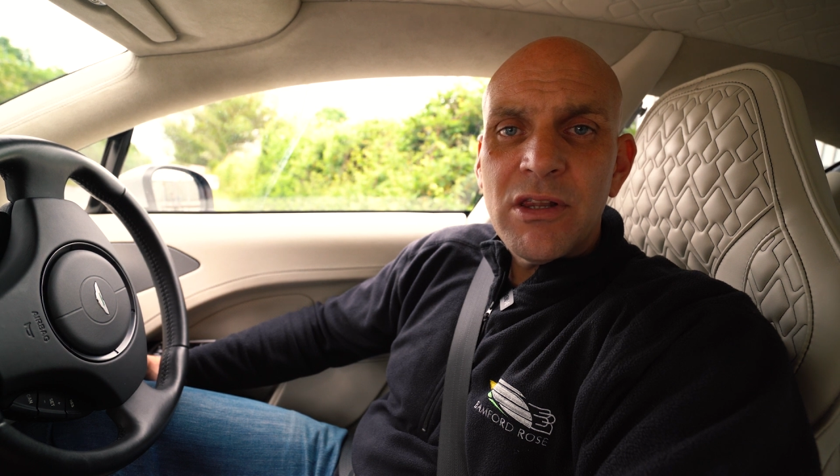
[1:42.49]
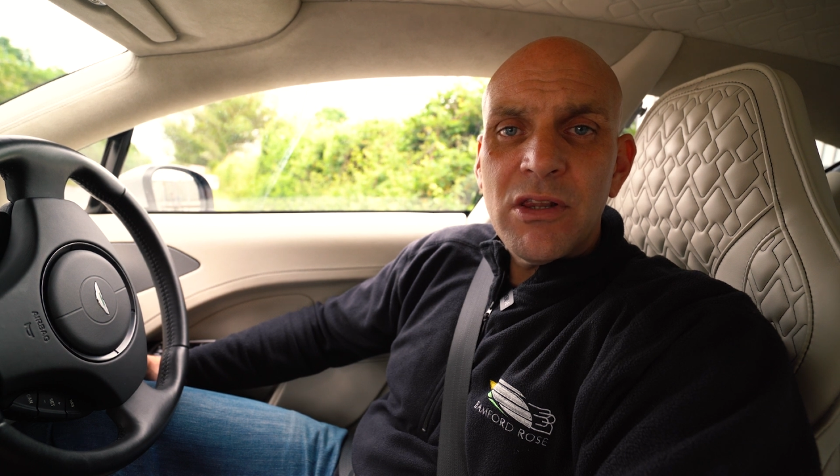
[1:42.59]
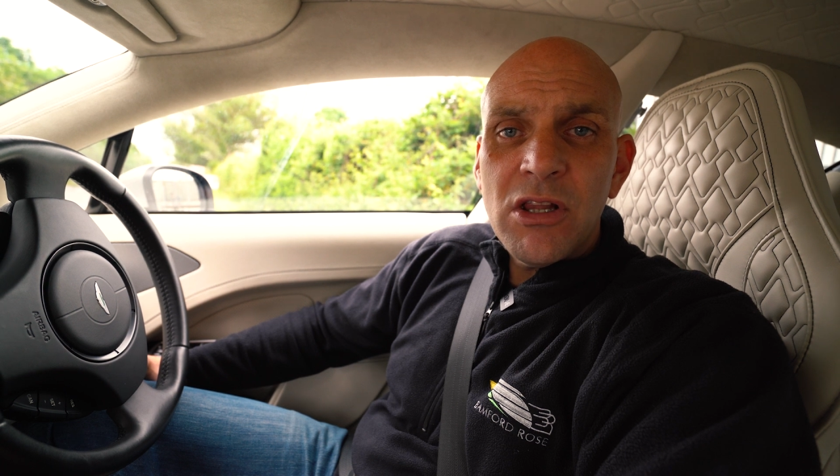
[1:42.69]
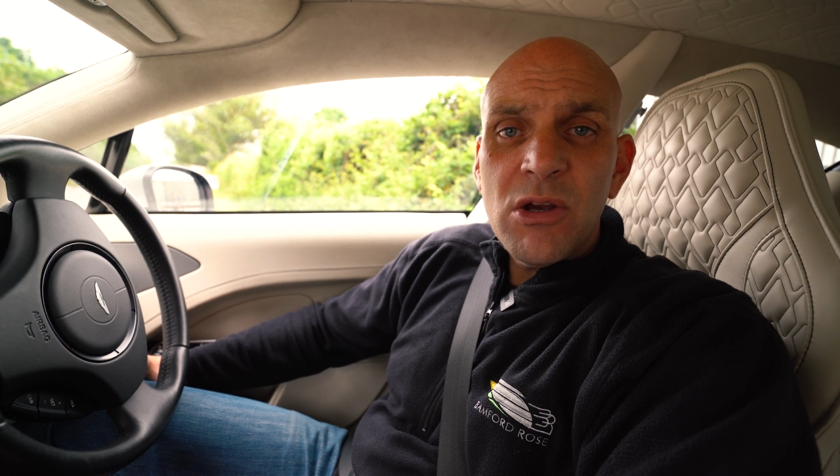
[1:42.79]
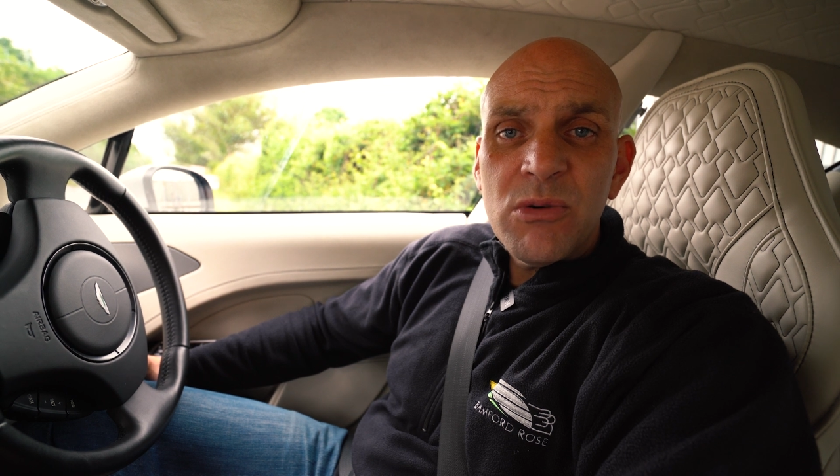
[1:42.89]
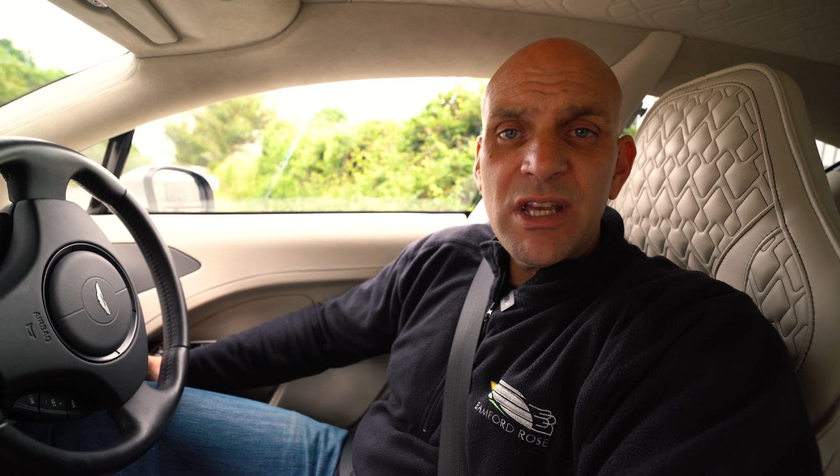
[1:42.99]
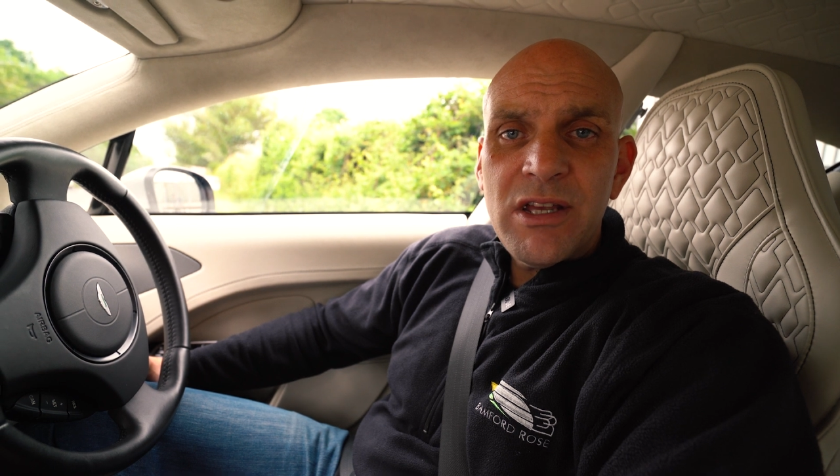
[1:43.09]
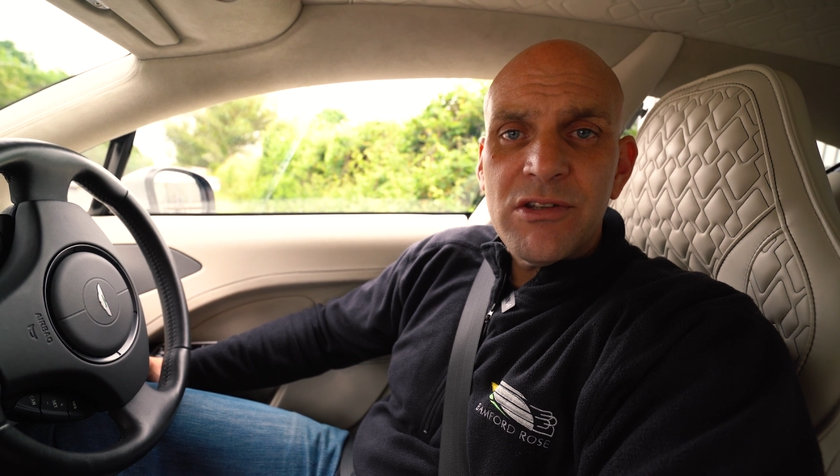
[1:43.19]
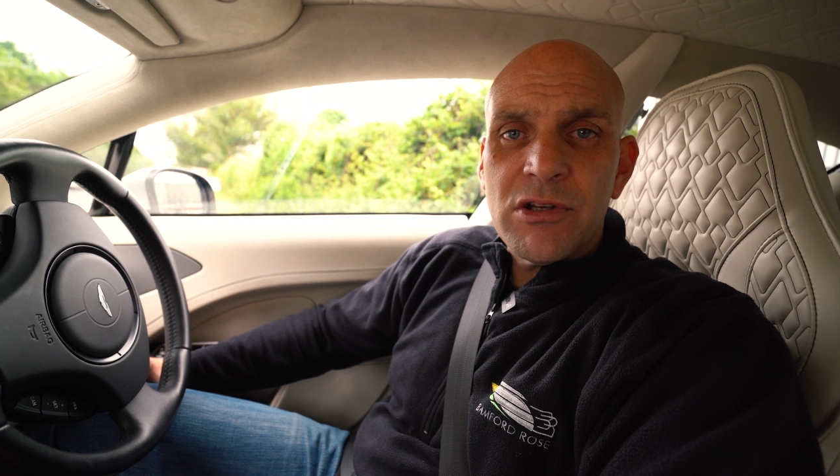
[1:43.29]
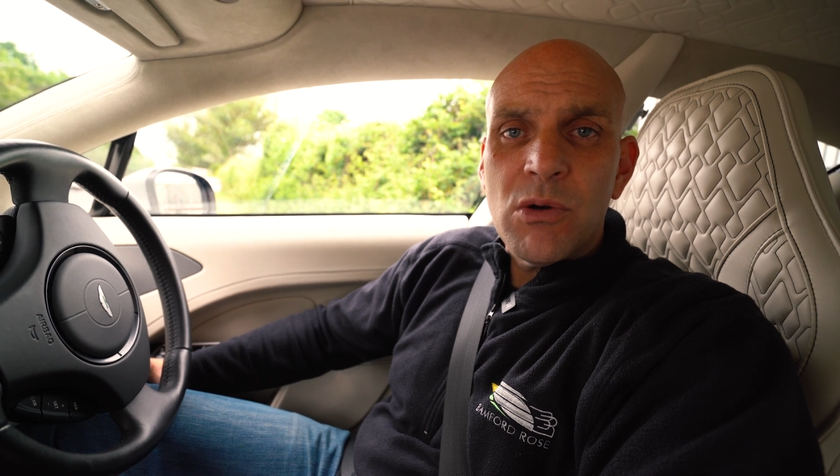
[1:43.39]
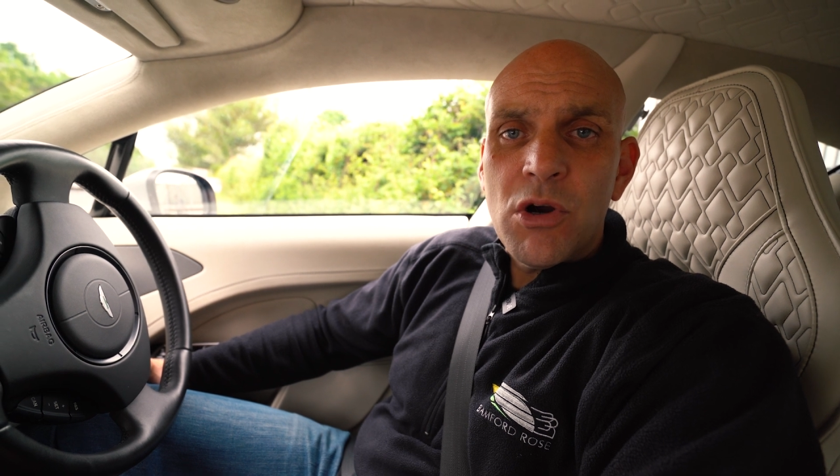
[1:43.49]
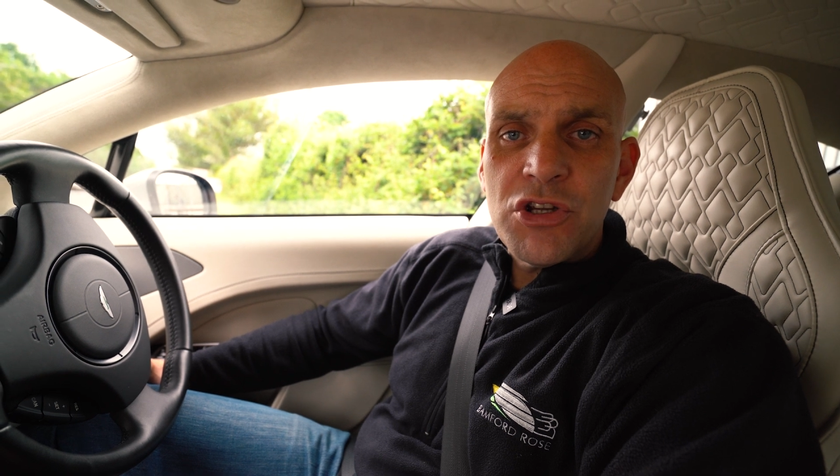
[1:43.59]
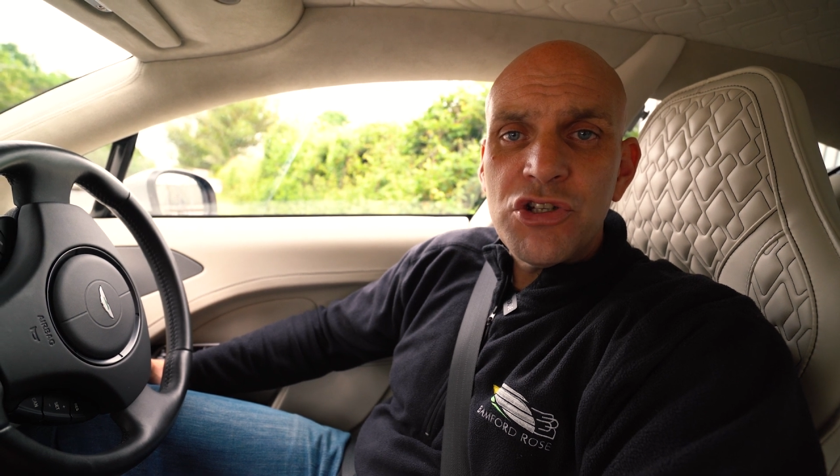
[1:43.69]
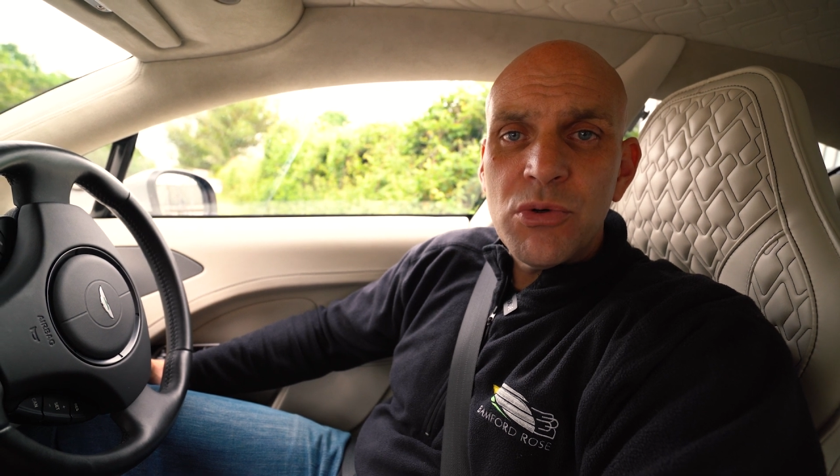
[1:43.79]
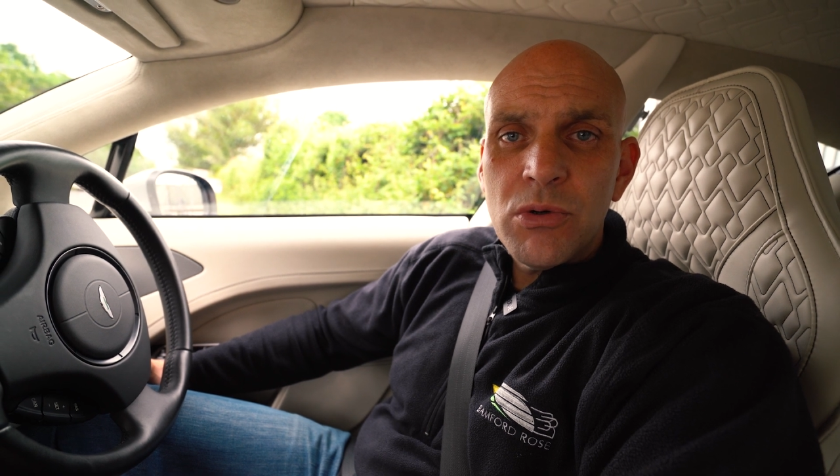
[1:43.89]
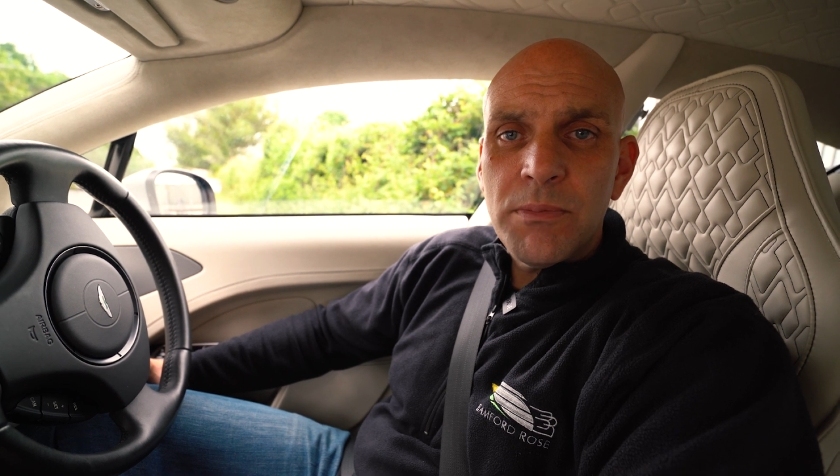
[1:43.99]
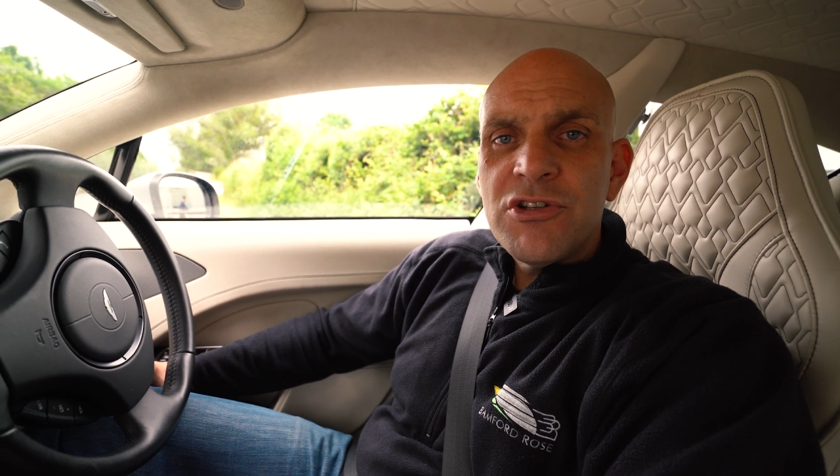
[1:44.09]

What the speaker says: low gears are quite short,